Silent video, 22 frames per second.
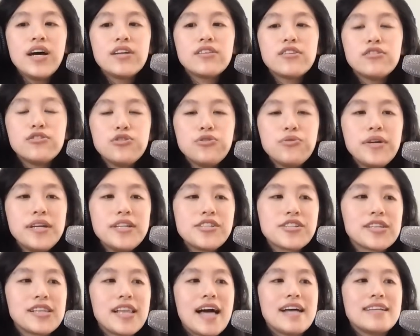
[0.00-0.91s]
The new age
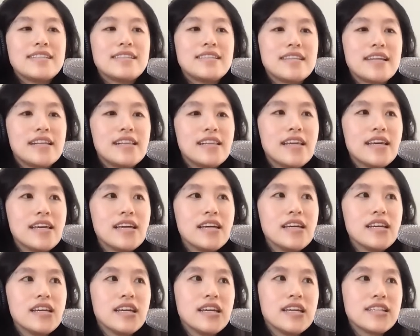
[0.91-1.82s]
glass
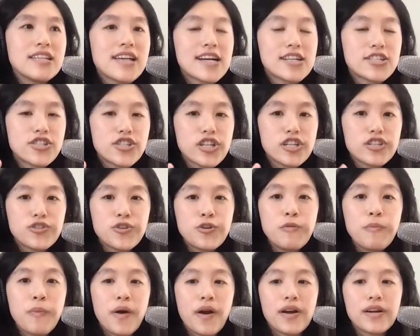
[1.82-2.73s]
ceiling is actually
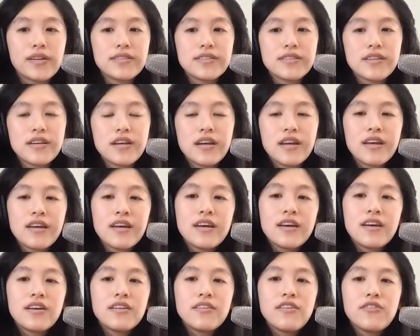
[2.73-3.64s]
two parts.
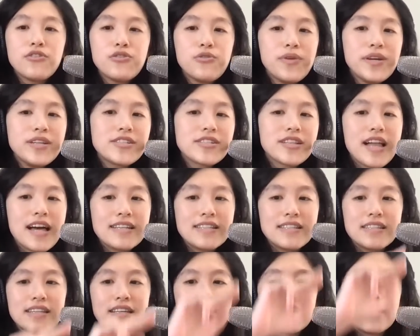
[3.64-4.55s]
The new age
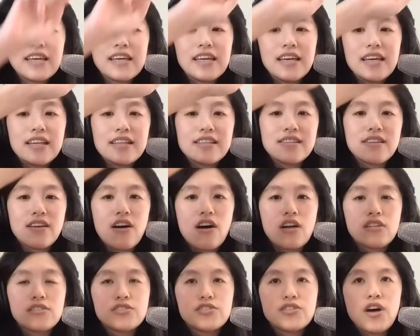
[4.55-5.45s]
glass ceiling is
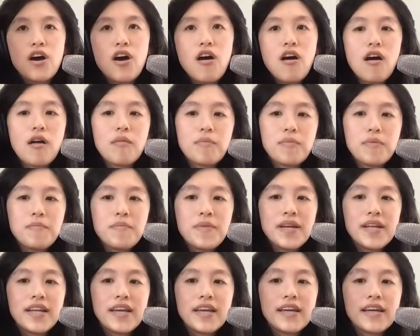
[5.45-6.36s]
on top,
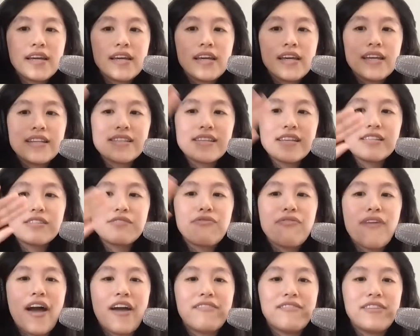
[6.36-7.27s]
meaning it says
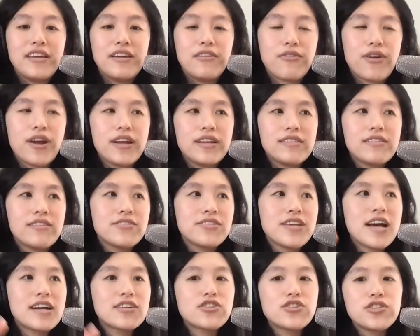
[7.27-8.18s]
5D, right? There's
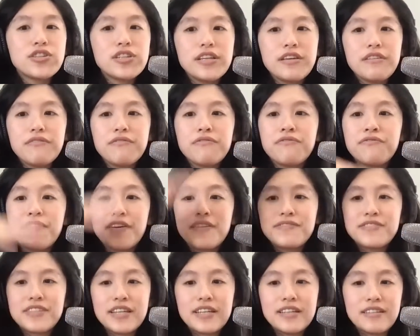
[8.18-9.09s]
actually
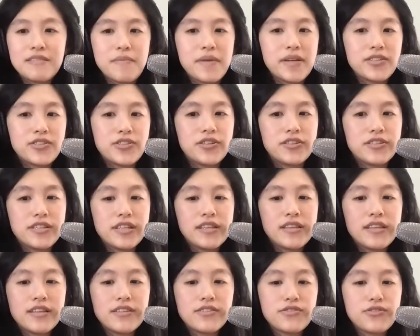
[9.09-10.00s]
15 dimensions in
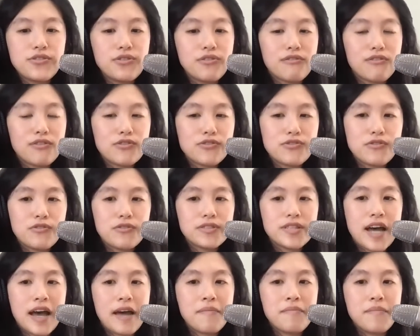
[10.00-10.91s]
this universal
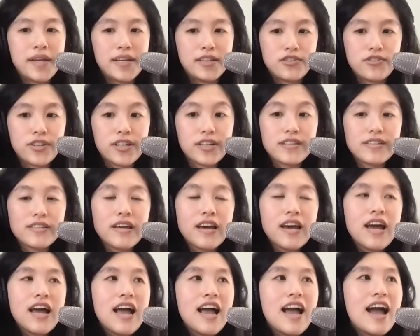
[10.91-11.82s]
time matrix,
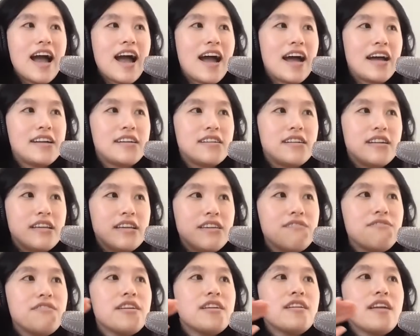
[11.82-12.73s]
and
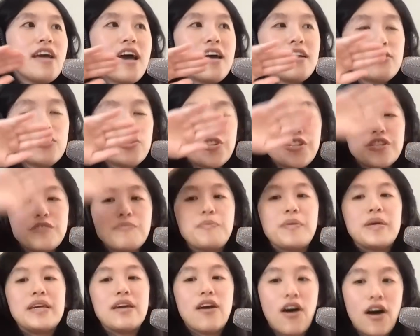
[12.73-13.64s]
even energies
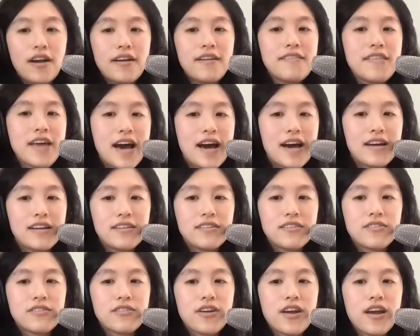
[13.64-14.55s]
beyond that,
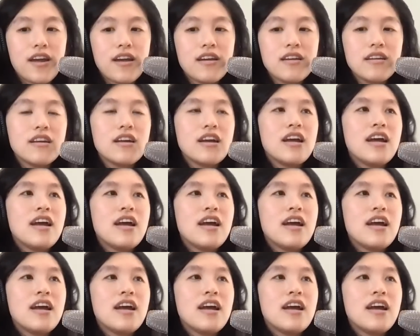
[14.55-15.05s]
okay?